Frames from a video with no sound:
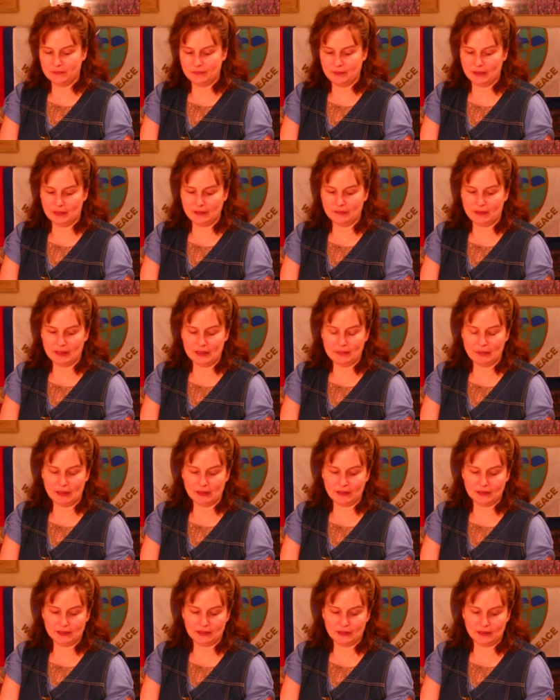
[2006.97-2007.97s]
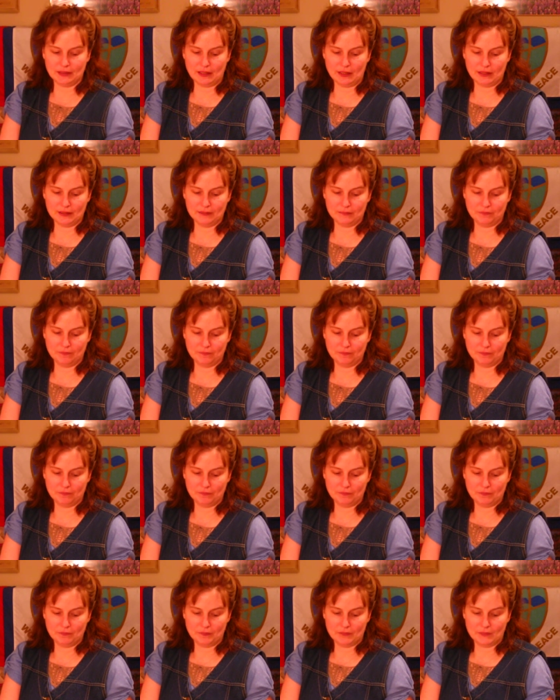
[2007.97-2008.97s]
And I write about this a lot
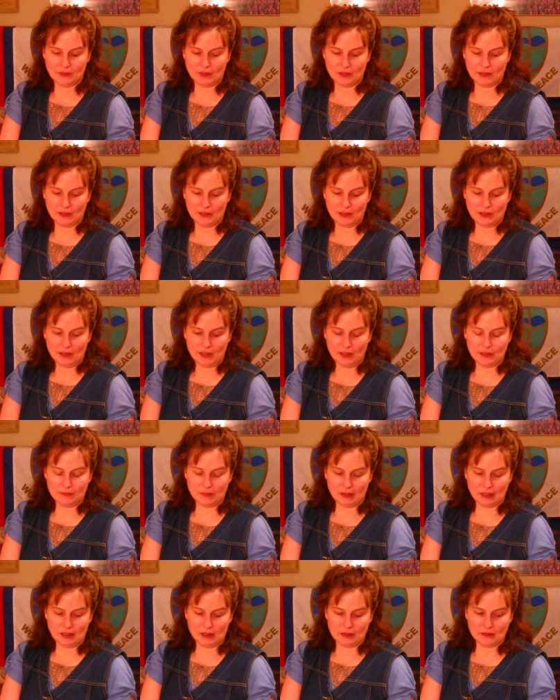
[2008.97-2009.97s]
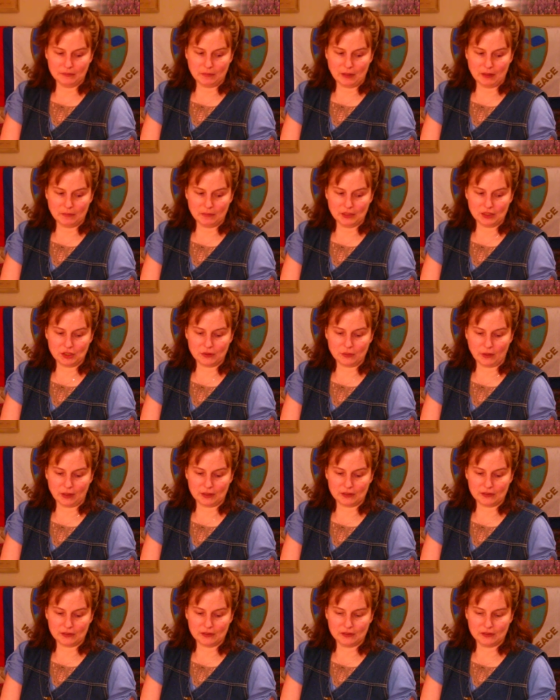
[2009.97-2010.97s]
in my unpublished works.